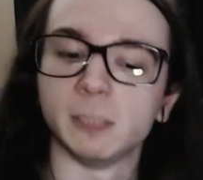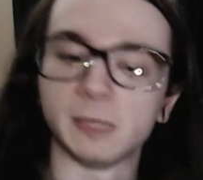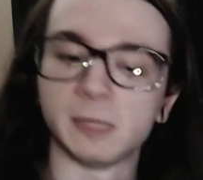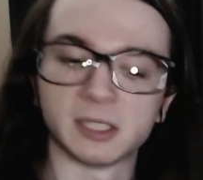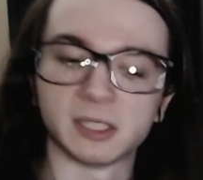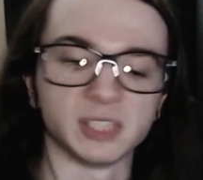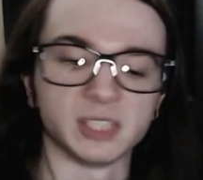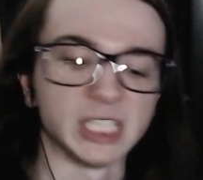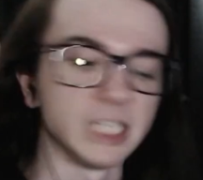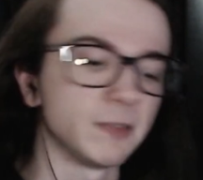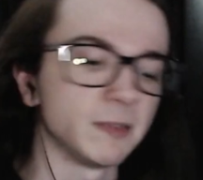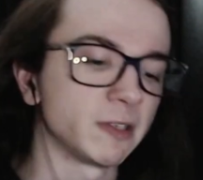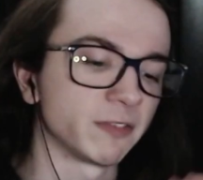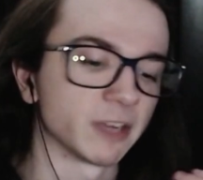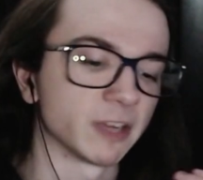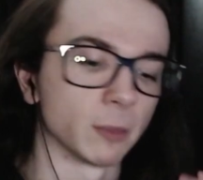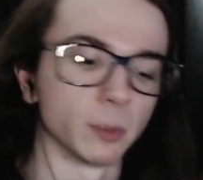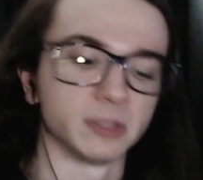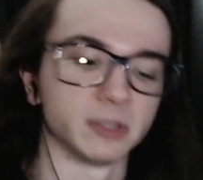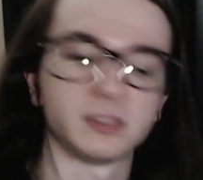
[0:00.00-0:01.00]
because even if
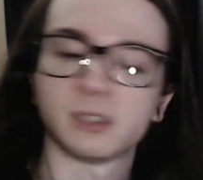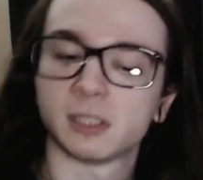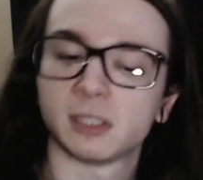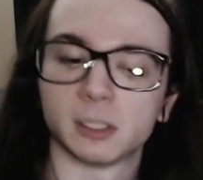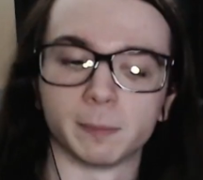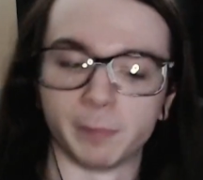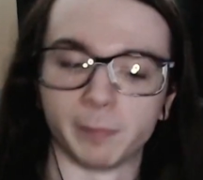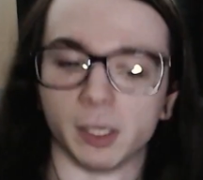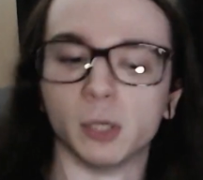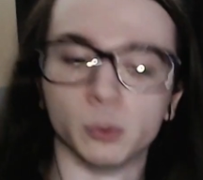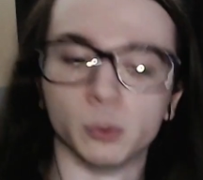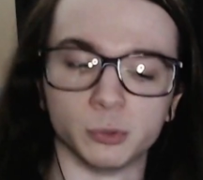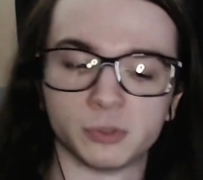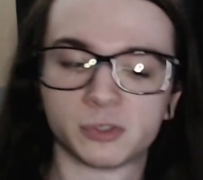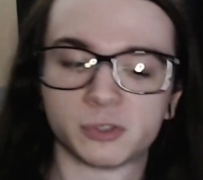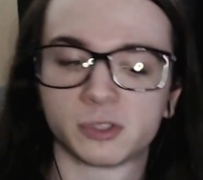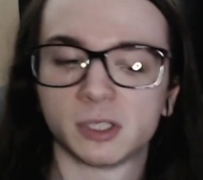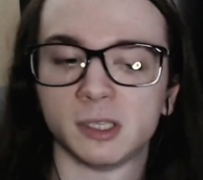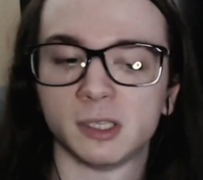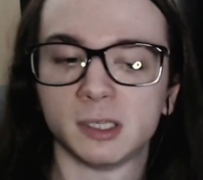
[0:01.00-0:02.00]
I wasn't going to post